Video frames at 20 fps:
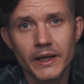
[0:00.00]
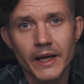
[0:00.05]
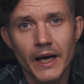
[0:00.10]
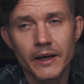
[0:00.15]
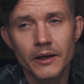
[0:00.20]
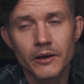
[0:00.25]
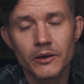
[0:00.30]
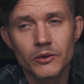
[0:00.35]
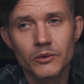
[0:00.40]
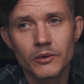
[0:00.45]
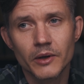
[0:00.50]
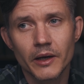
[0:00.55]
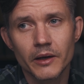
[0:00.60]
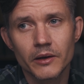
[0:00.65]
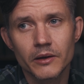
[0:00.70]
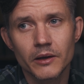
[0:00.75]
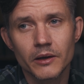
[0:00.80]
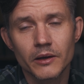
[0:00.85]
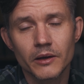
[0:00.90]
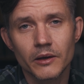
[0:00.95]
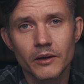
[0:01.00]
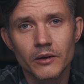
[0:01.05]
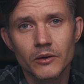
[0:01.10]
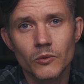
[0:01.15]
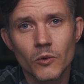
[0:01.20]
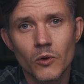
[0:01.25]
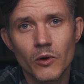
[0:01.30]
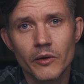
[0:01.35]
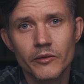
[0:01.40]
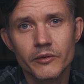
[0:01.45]
of cannon, I think
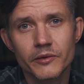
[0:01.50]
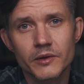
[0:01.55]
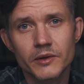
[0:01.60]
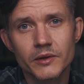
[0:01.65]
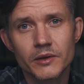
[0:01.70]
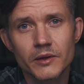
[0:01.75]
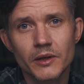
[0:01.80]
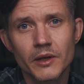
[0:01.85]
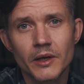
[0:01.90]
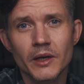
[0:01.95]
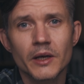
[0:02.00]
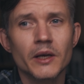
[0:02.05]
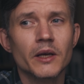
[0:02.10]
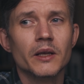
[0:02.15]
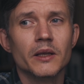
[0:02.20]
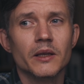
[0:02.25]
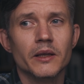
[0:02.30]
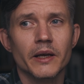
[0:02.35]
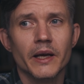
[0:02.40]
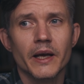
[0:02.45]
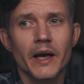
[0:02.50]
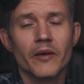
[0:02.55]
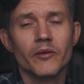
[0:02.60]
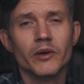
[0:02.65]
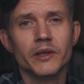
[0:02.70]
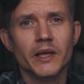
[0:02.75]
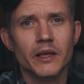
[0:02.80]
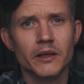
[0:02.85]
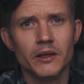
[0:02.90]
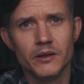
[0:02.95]
dwarves they have
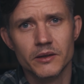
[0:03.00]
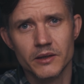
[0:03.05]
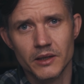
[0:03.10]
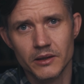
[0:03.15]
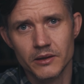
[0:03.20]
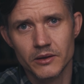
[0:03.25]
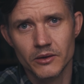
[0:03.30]
a tendency